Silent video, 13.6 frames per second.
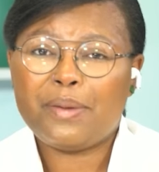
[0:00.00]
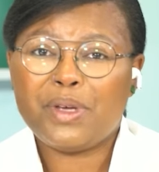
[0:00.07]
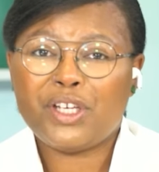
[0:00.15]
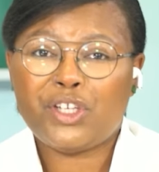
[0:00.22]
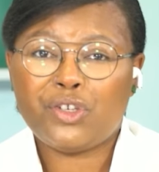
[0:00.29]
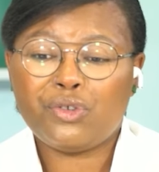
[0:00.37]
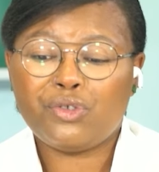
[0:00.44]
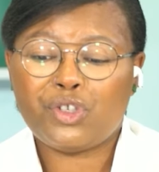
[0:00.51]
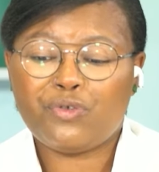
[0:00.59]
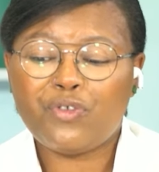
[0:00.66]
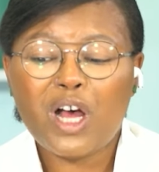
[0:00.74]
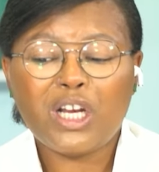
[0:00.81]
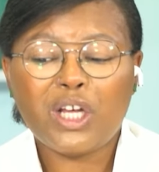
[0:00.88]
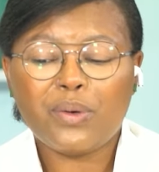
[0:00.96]
Huge
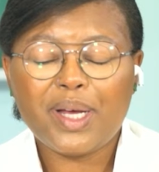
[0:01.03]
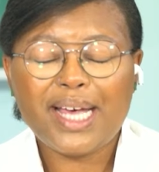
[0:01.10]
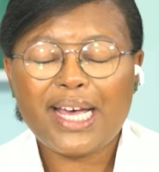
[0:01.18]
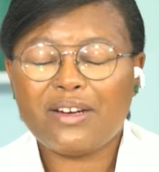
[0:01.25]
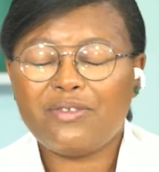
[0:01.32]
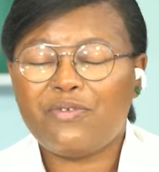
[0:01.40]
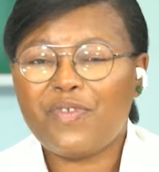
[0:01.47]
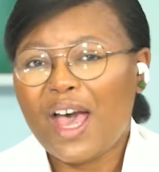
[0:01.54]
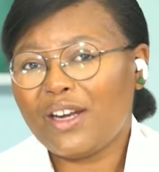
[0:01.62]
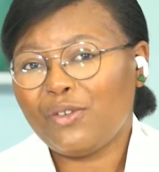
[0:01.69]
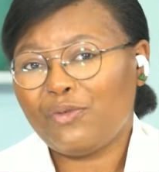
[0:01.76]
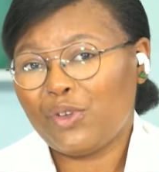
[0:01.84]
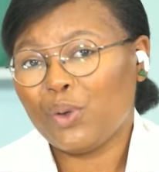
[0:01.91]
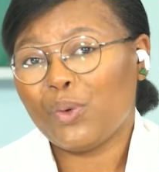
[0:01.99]
follower and fan
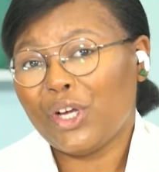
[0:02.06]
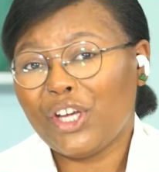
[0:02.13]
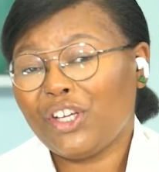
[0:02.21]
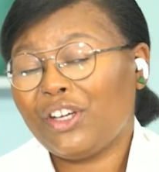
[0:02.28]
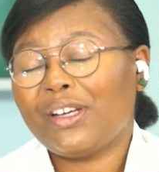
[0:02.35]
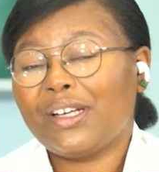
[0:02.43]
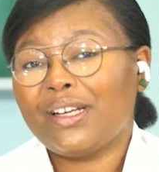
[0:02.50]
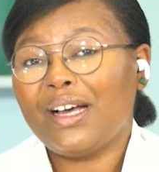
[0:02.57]
of your work.